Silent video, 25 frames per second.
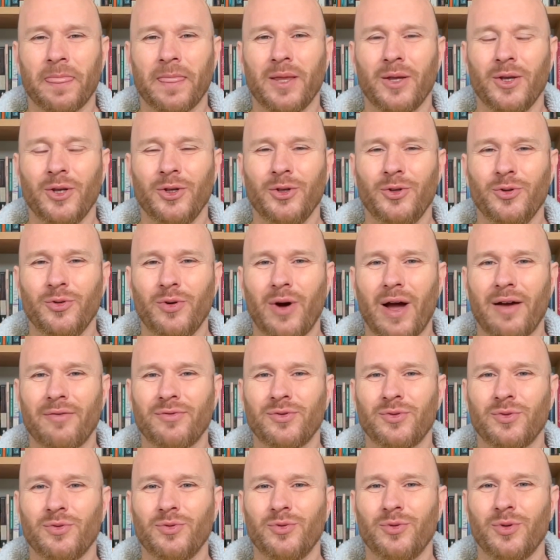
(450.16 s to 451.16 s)
you
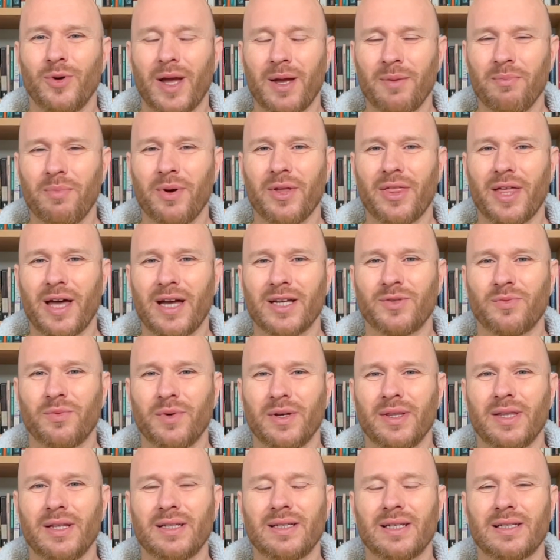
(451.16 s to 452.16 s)
have to empathize
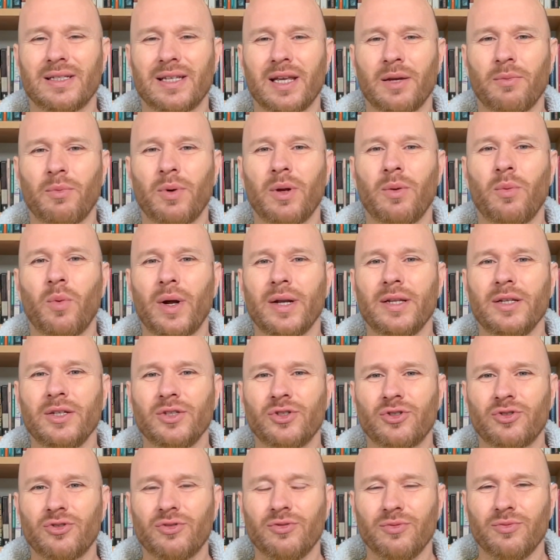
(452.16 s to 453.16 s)
with it and say, well, what
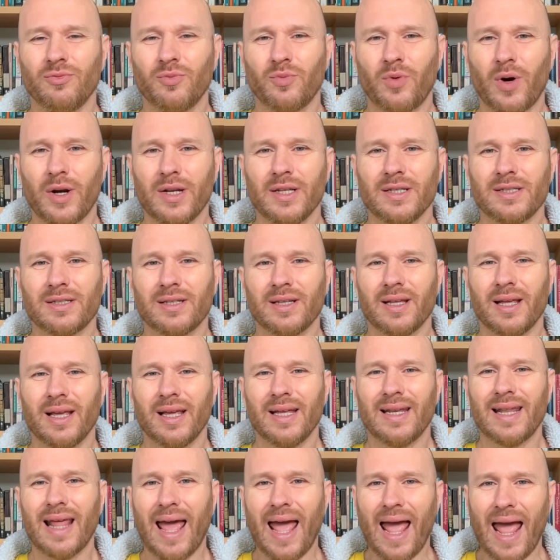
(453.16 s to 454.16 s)
is
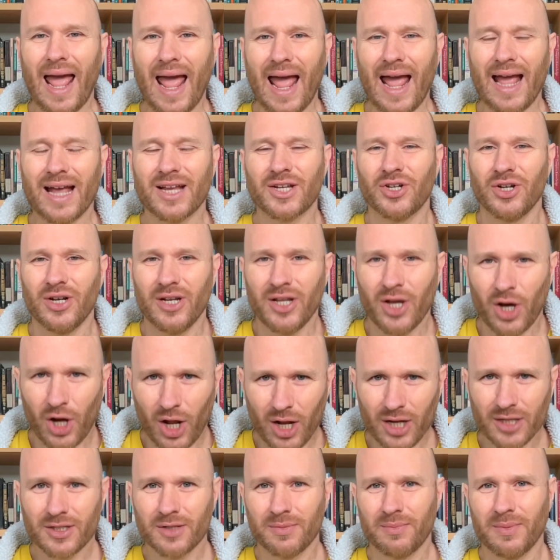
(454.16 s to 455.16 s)
it actually
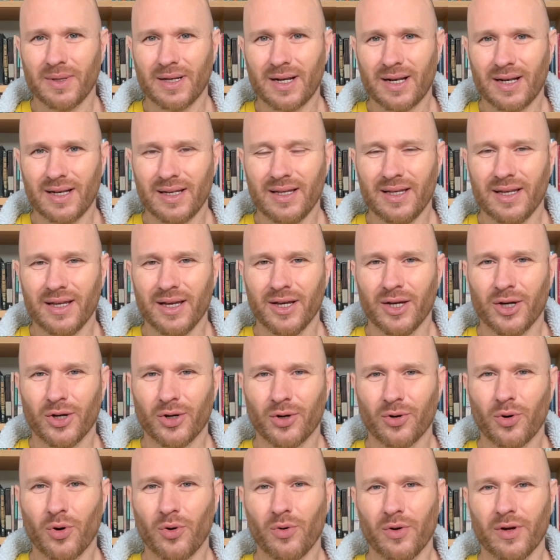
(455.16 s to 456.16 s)
ultimately
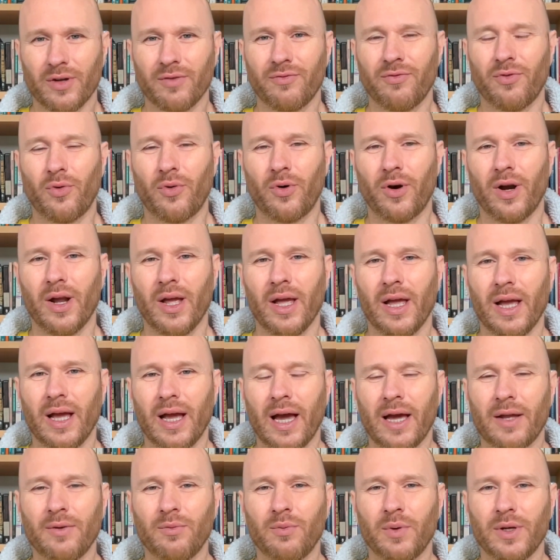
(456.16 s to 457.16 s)
going for?
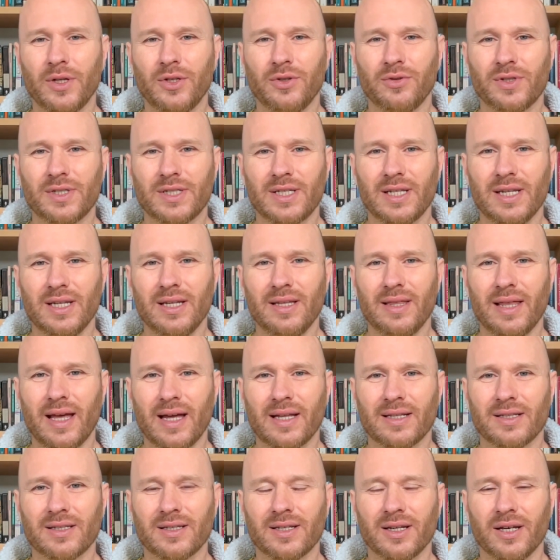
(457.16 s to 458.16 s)
And when you see
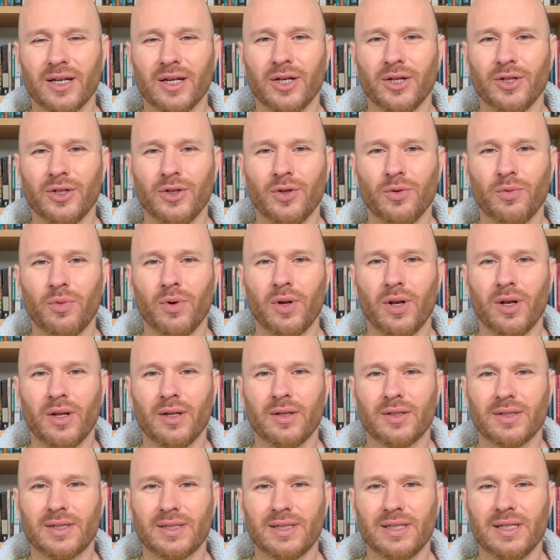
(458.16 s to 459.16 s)
that, you
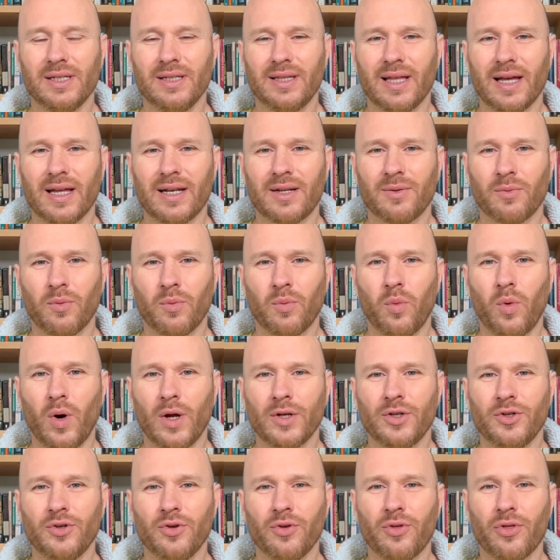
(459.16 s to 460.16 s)
will see that
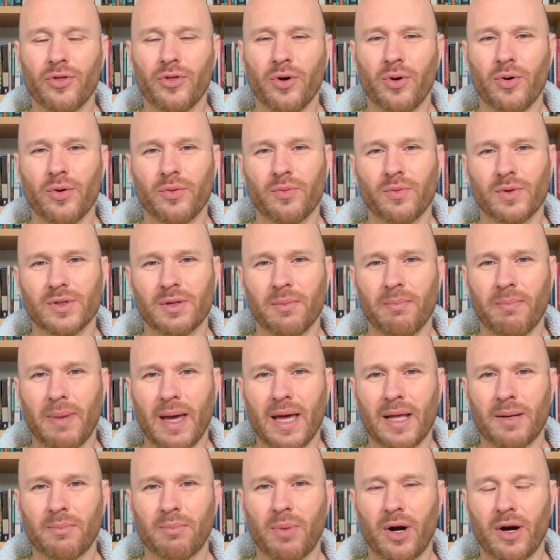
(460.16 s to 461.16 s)
what you thought was a
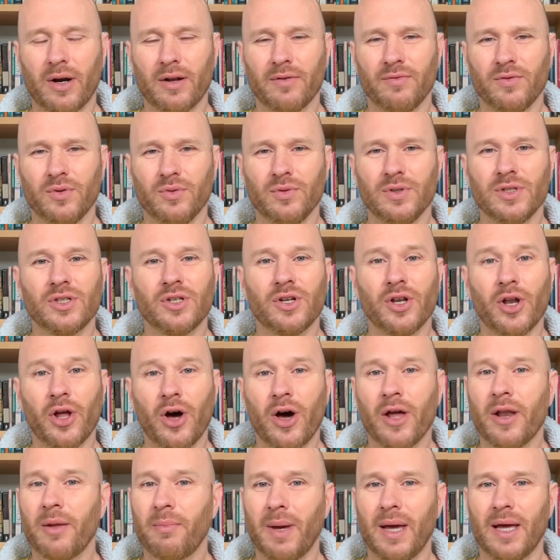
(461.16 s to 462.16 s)
bad part of you is
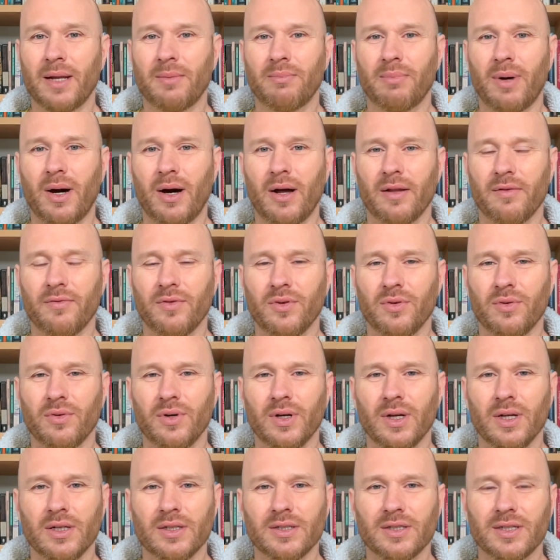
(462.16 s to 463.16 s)
not a bad part of
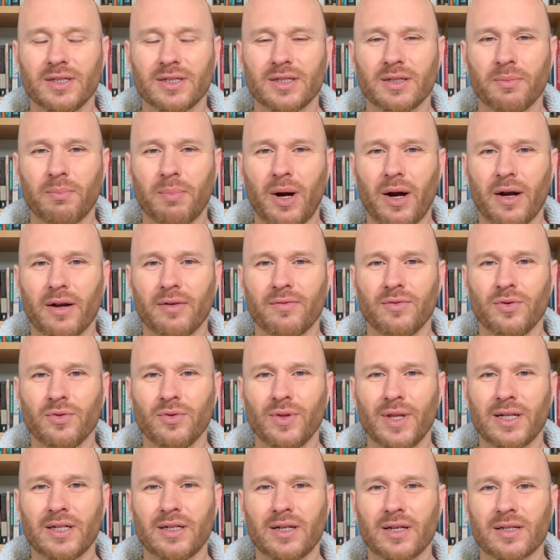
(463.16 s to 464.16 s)
you. It's just a part of you
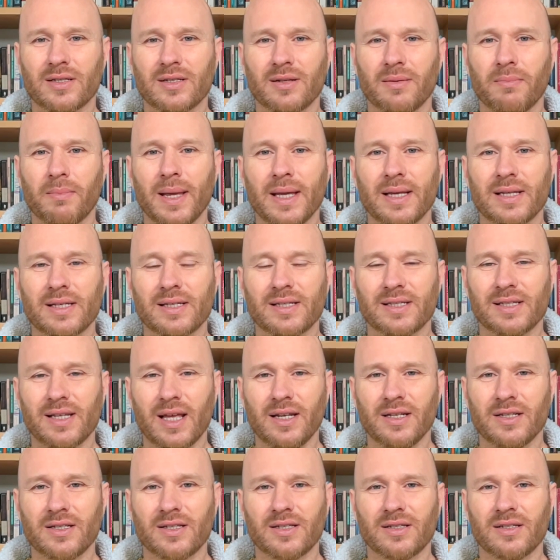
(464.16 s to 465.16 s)
that doesn't make
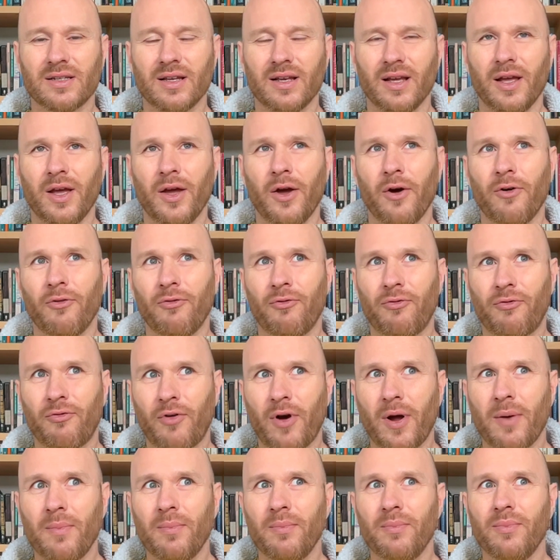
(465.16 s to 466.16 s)
sense
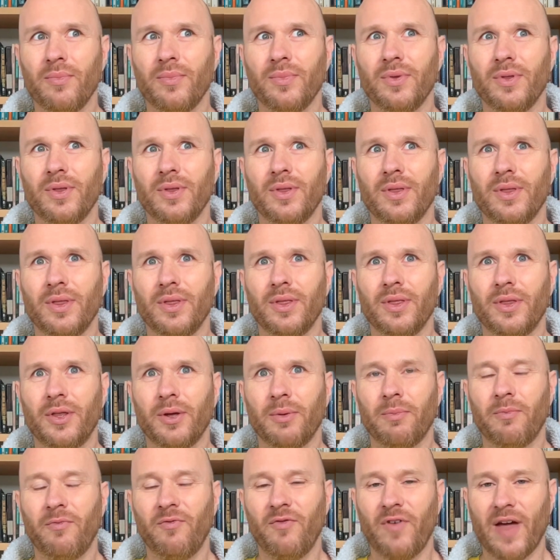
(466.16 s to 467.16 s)
from
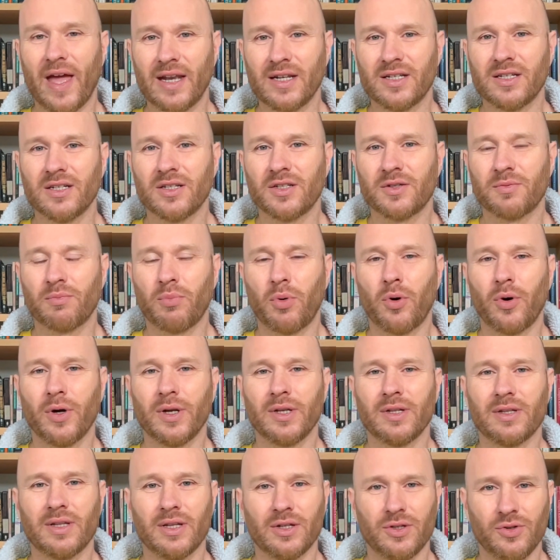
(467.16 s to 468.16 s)
the vantage
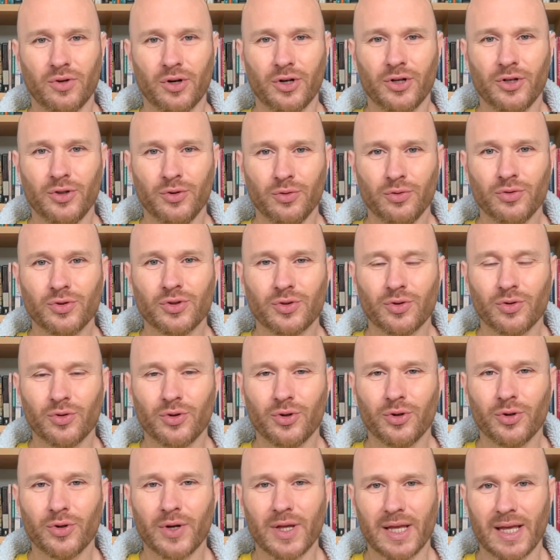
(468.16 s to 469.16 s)
point that you're used to
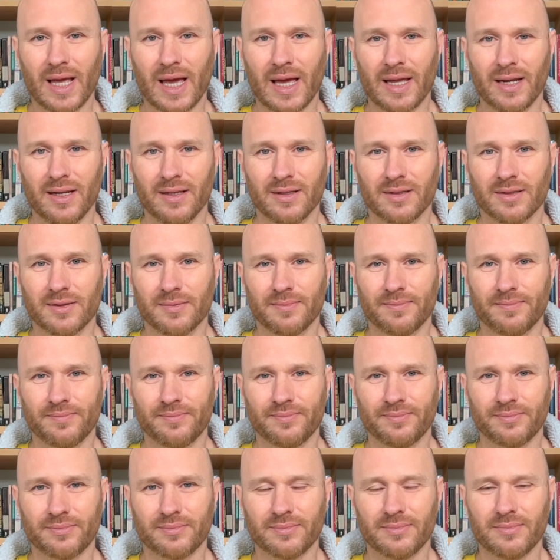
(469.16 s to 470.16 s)
looking at it.
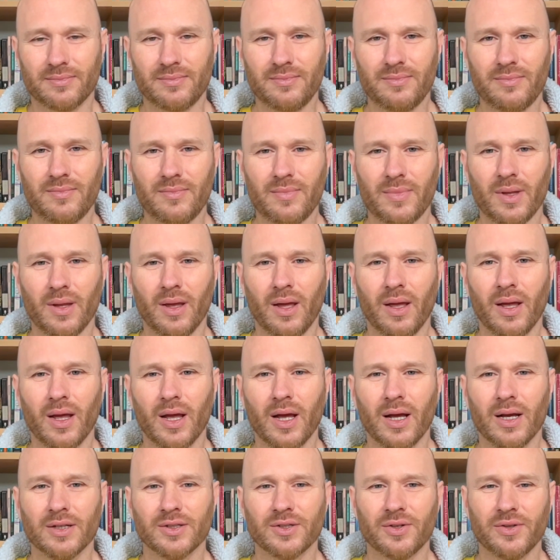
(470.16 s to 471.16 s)

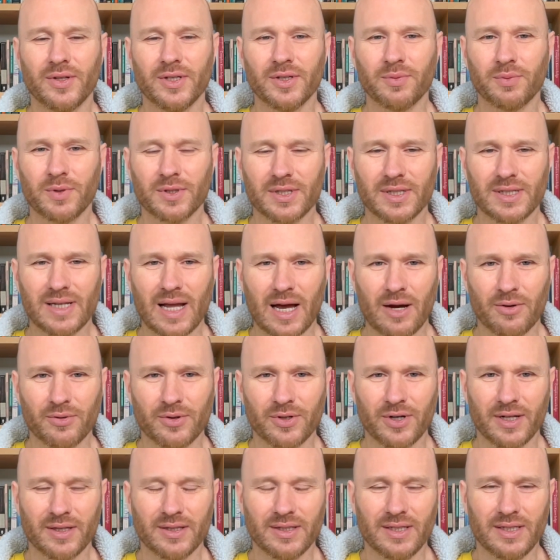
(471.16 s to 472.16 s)
So this was the
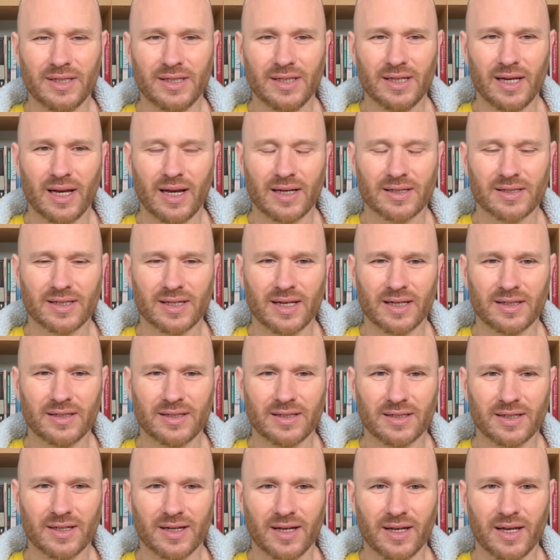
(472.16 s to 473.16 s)
doubter and the
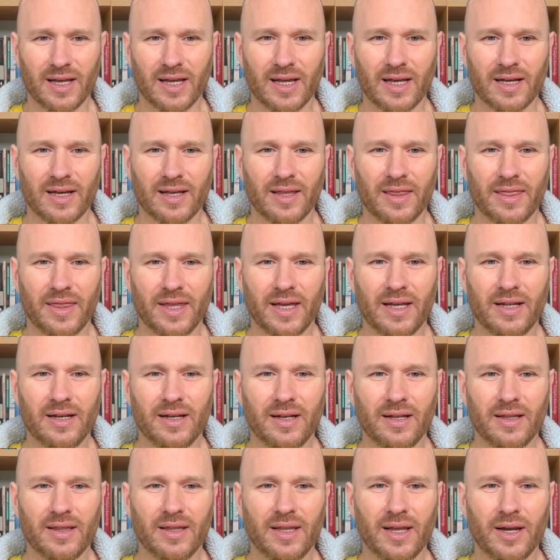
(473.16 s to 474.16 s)
ascetic.
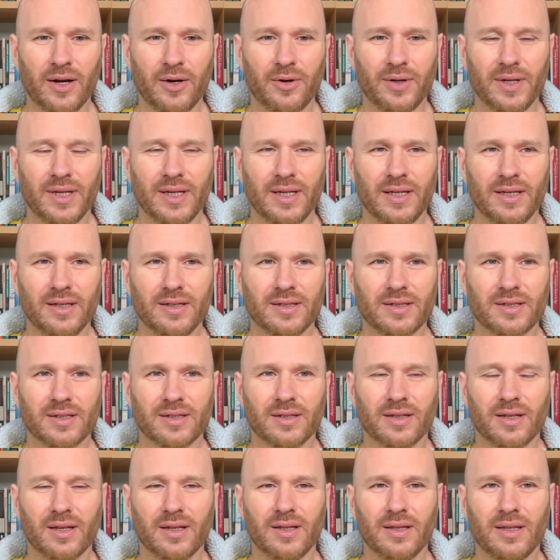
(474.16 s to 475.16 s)
Then there
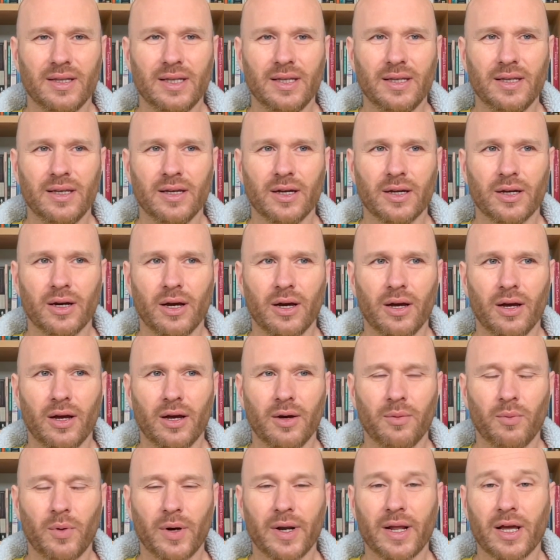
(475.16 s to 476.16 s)
is the
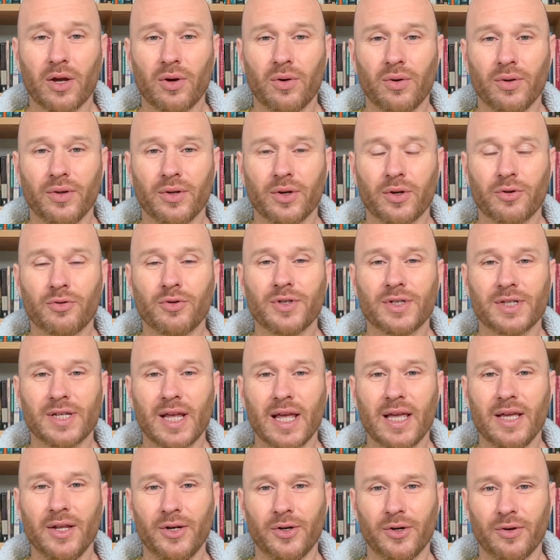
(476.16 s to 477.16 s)
what I call the
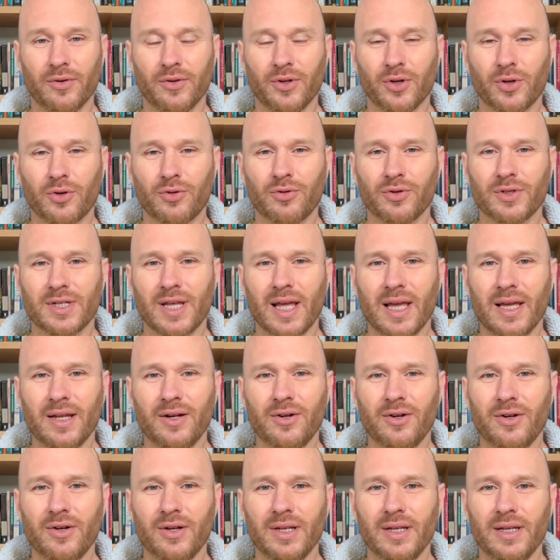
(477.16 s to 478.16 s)
crusader. The
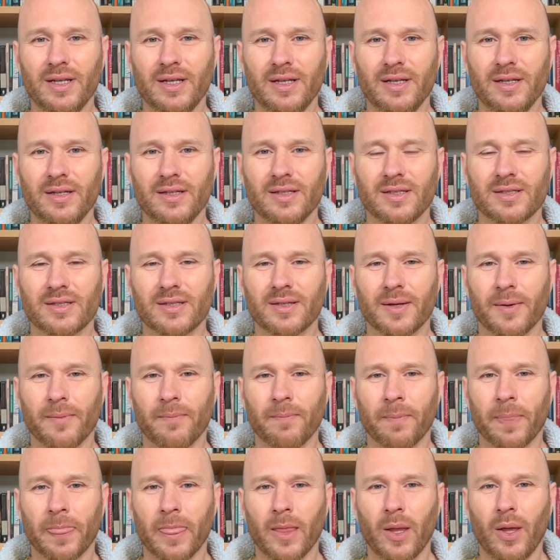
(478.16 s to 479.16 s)
crusader is
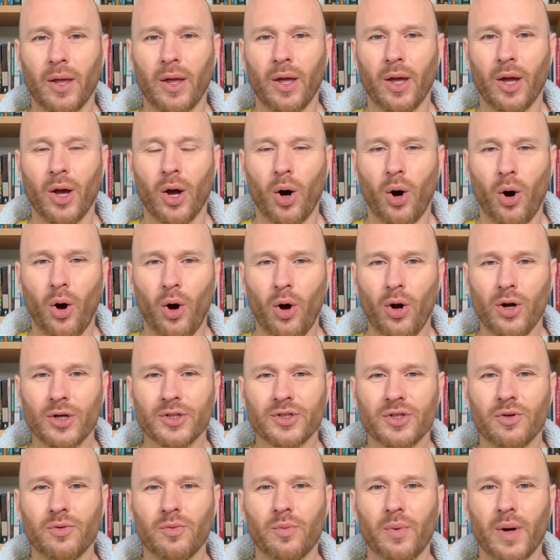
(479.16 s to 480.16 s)

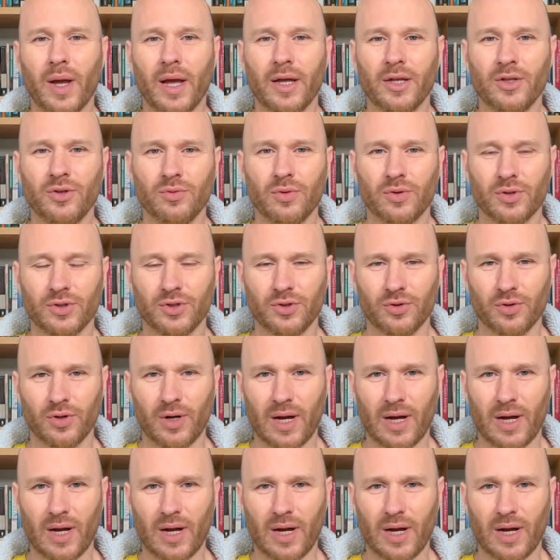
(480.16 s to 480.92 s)
also where your